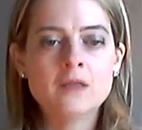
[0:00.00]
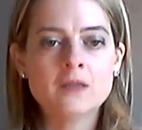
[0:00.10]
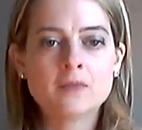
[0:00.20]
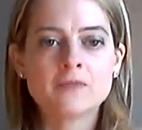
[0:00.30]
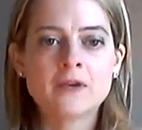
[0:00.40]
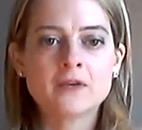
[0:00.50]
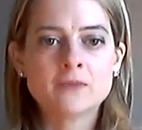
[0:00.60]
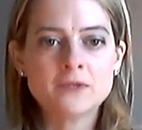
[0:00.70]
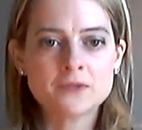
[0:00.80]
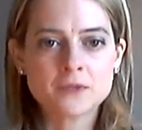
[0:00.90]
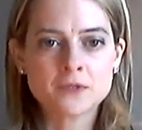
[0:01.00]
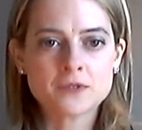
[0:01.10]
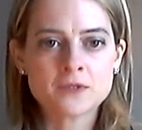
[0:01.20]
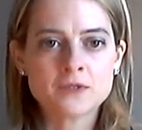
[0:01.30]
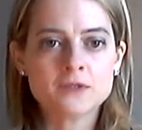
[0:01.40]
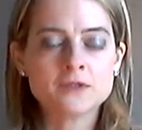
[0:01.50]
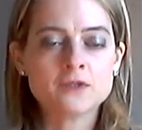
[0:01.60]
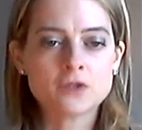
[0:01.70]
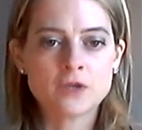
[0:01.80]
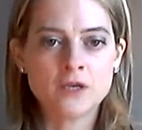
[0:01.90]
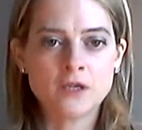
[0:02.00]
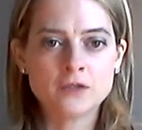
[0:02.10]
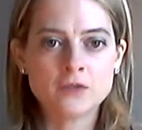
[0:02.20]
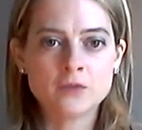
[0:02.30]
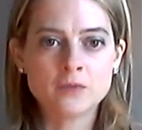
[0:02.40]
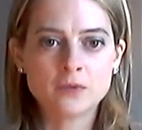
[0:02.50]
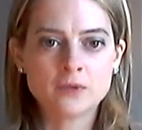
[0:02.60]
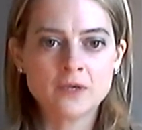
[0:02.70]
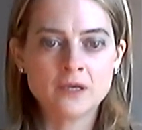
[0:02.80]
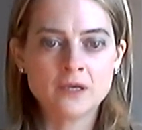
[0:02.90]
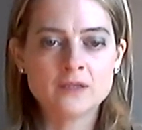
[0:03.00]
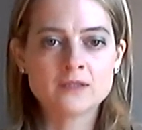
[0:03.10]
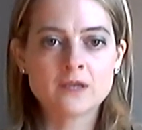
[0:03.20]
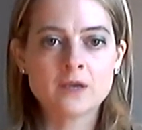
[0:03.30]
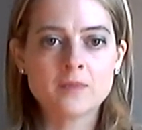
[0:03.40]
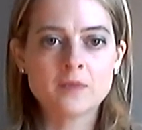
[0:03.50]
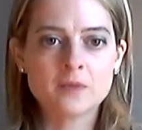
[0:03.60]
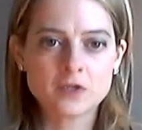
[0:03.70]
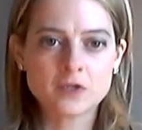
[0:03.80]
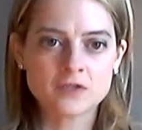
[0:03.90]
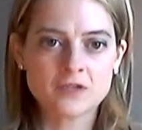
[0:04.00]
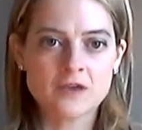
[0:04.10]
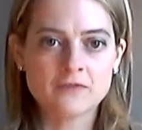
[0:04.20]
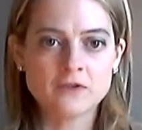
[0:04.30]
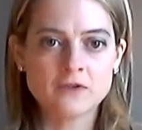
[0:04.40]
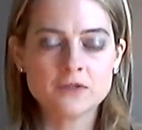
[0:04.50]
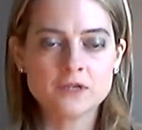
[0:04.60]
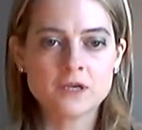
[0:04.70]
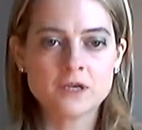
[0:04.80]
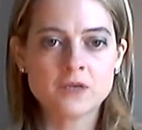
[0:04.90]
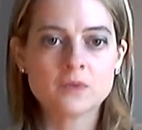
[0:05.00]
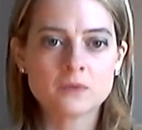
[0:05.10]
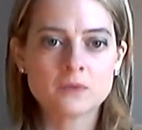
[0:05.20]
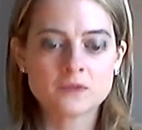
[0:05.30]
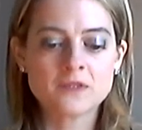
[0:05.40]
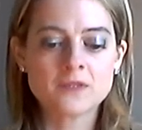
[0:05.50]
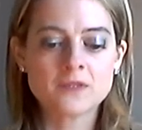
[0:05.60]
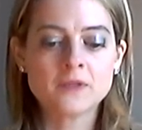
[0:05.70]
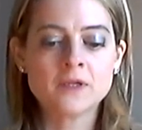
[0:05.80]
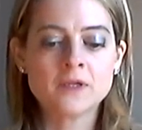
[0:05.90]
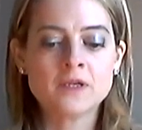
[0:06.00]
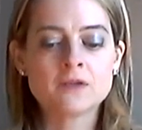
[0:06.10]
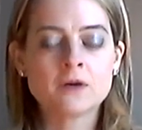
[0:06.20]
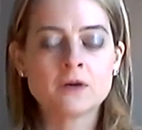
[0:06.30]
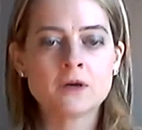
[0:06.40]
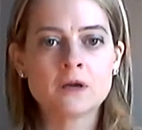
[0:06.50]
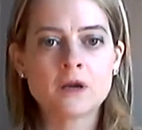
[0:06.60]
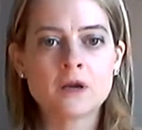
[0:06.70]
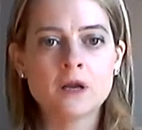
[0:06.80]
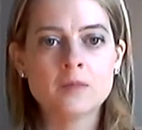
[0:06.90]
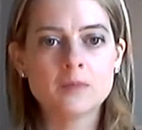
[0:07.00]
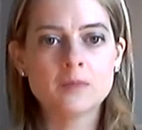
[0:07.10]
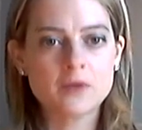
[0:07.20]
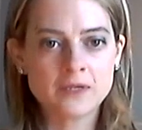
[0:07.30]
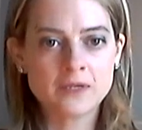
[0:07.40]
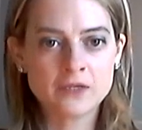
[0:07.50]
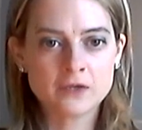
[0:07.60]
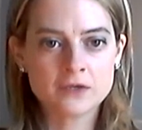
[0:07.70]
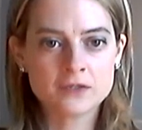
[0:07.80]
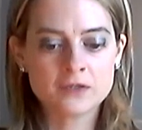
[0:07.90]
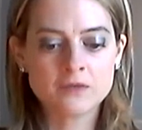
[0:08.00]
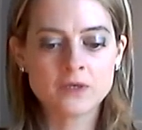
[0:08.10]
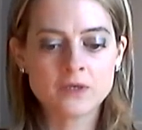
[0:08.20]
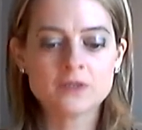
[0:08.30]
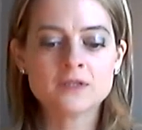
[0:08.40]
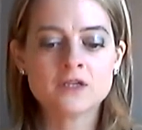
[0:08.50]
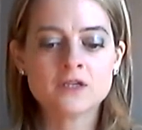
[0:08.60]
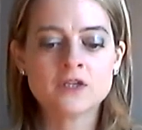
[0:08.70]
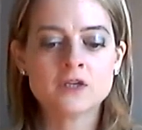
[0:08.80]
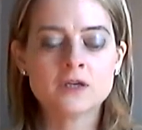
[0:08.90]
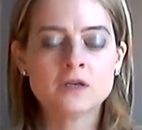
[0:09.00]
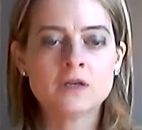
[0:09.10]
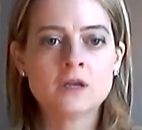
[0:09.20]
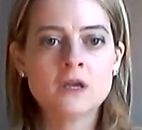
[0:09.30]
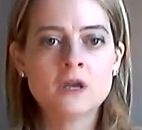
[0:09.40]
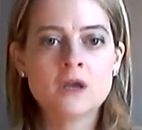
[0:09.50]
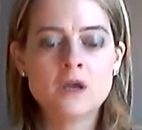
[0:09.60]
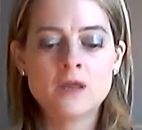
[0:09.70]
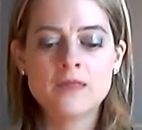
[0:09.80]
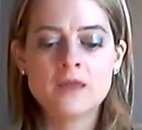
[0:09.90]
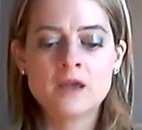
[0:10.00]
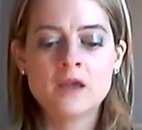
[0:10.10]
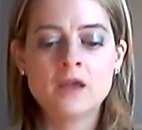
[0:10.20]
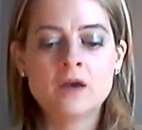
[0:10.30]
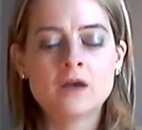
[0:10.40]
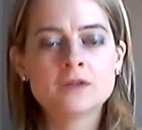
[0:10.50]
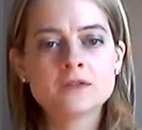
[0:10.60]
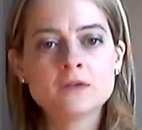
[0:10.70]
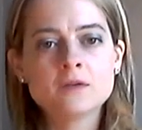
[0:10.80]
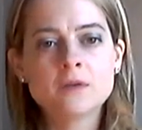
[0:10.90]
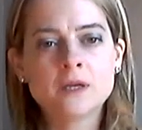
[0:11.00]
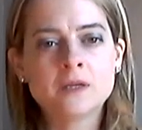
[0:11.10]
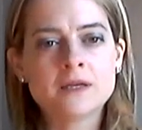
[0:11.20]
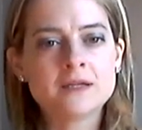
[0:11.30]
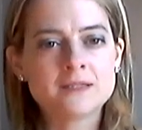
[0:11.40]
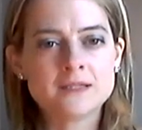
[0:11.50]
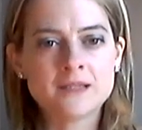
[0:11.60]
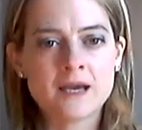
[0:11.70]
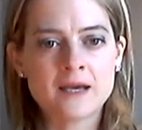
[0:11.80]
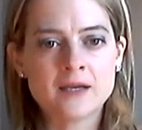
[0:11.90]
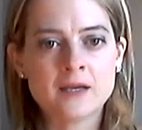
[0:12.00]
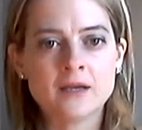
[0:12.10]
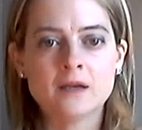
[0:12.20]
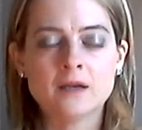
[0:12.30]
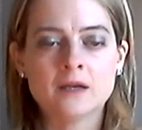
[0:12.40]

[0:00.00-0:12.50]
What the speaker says: they provide resources, training to employees. They make sure staff understand what their responsibilities are. They're leaders in the organization. They also analyze data